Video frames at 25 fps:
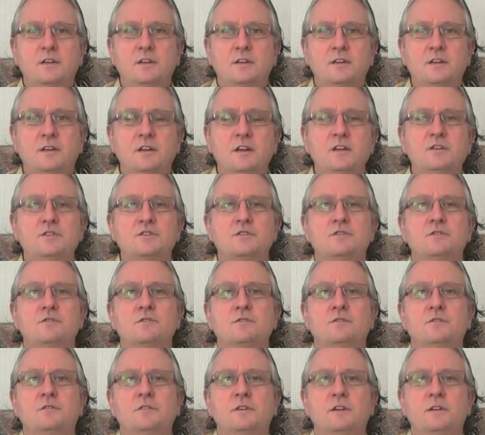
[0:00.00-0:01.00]

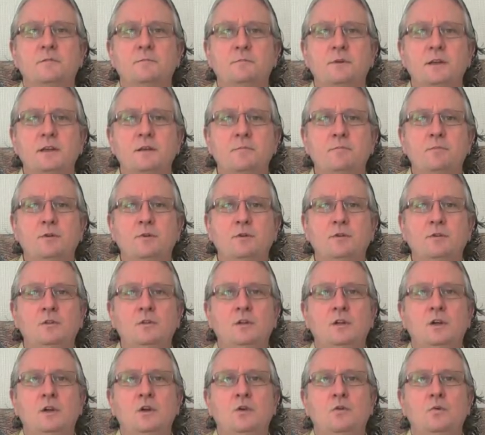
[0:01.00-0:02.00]
teachers and people.
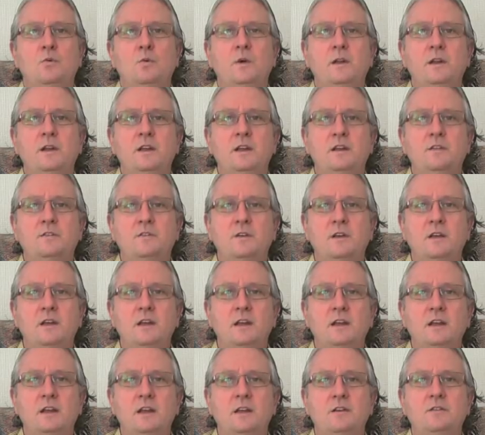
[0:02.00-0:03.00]
We need to
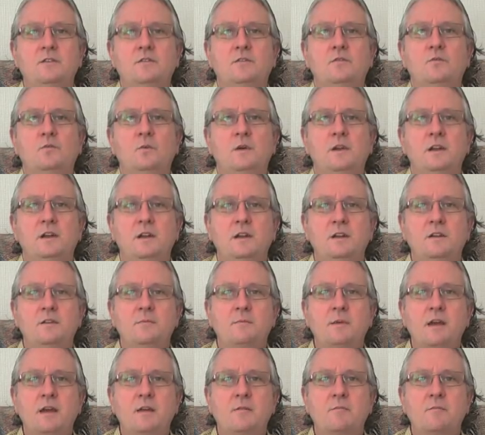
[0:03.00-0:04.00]
eat. We need to
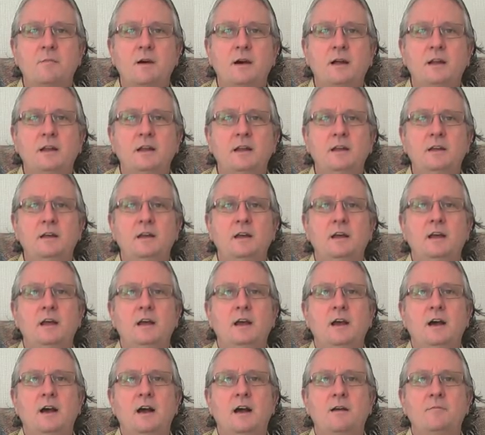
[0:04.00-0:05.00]
make money.
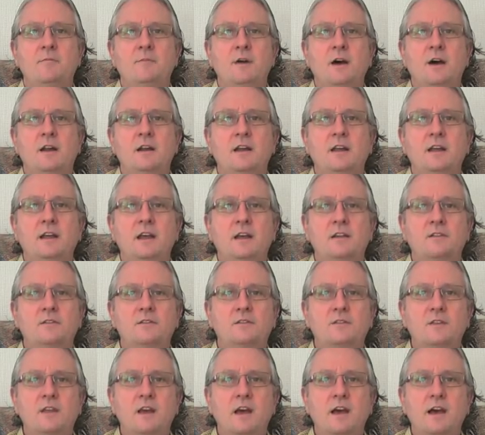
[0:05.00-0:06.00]
I'm not
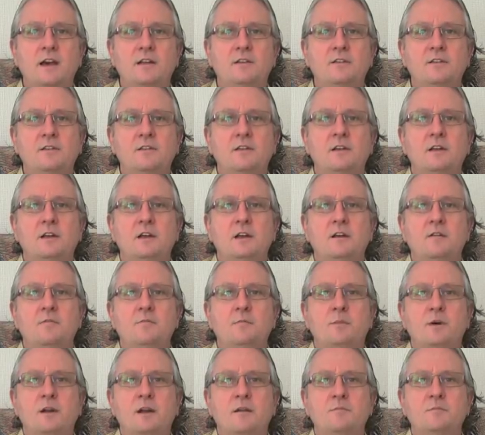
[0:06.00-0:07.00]
against that,
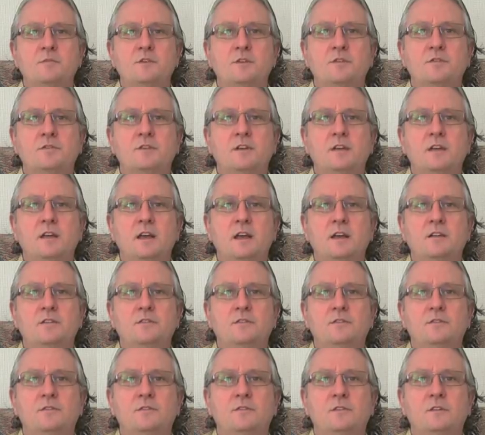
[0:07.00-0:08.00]
but I'm just
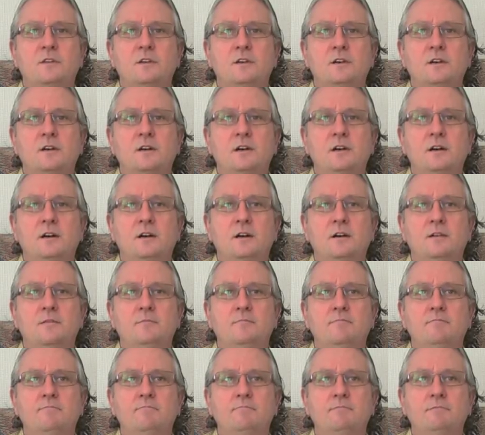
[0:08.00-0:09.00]
against
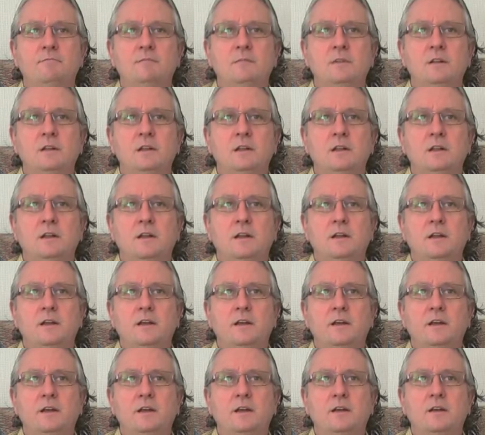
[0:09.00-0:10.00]
um,
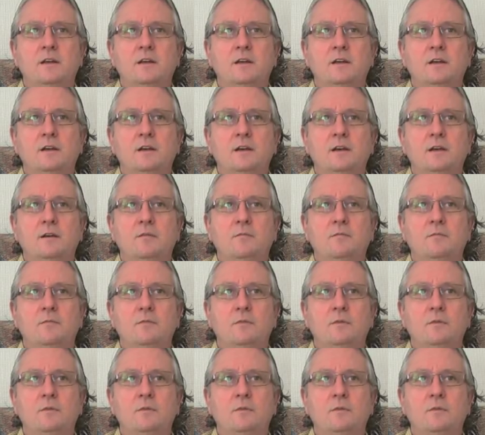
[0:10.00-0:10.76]
um,